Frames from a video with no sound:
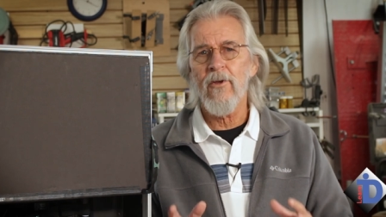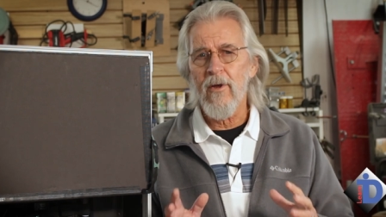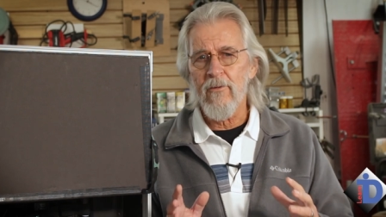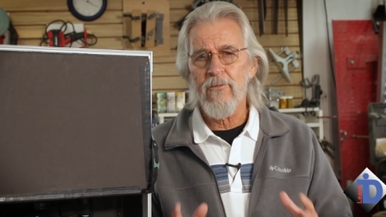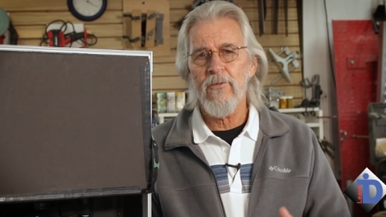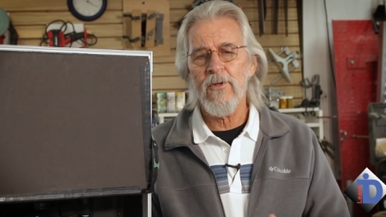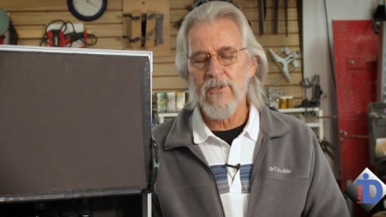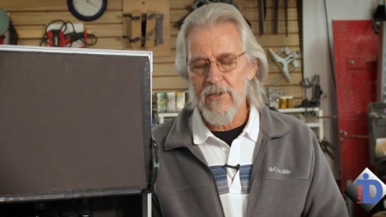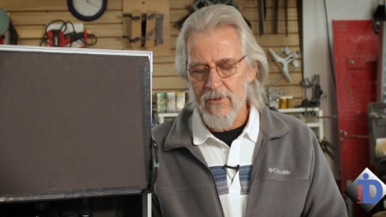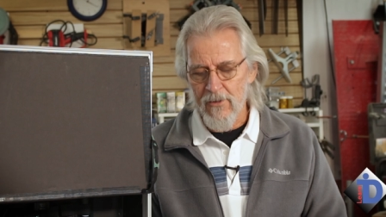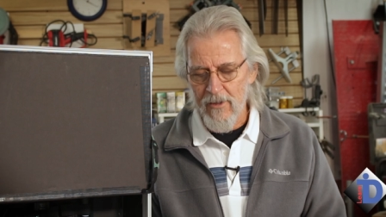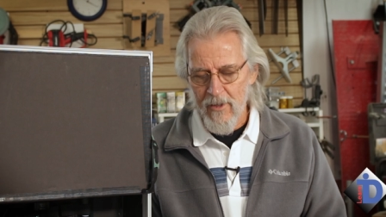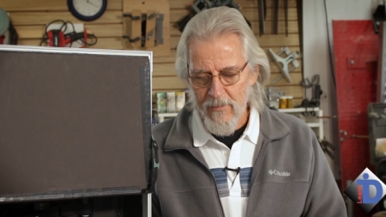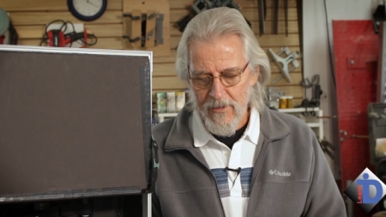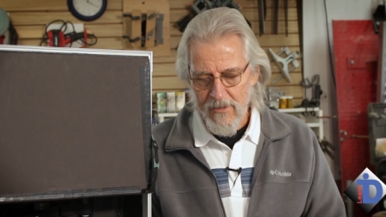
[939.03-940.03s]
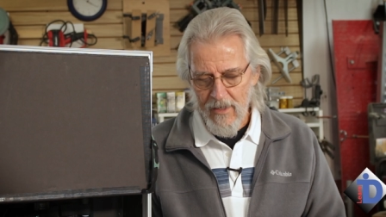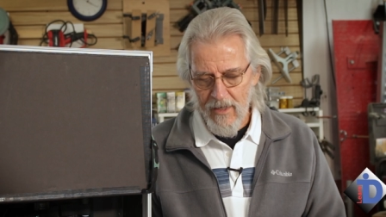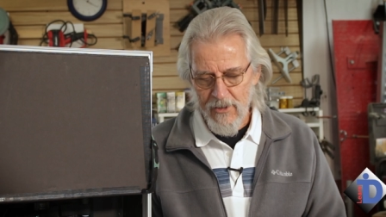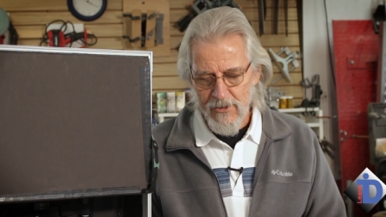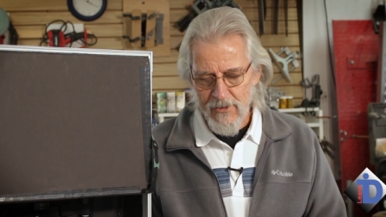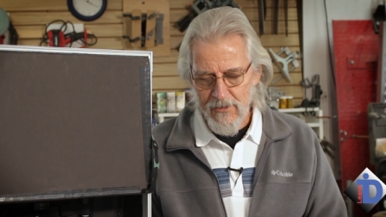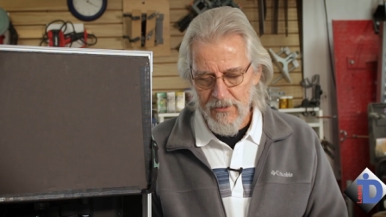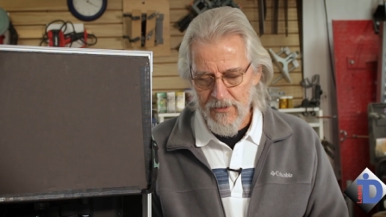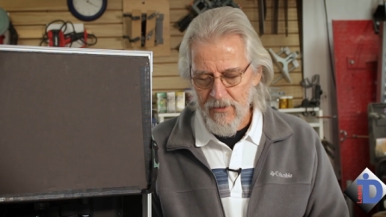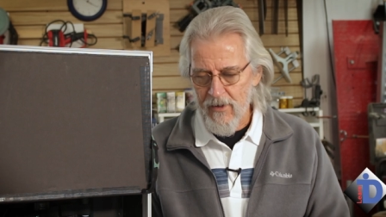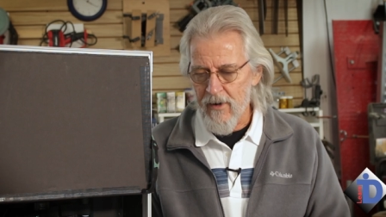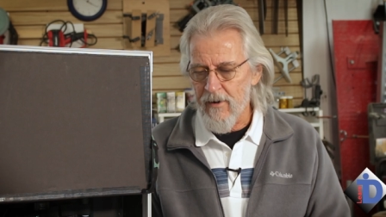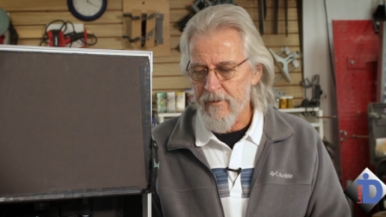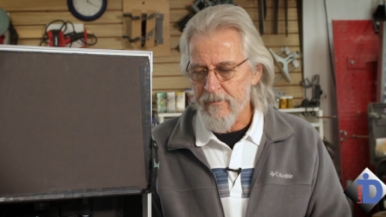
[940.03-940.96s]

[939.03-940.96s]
You have physical limitations there.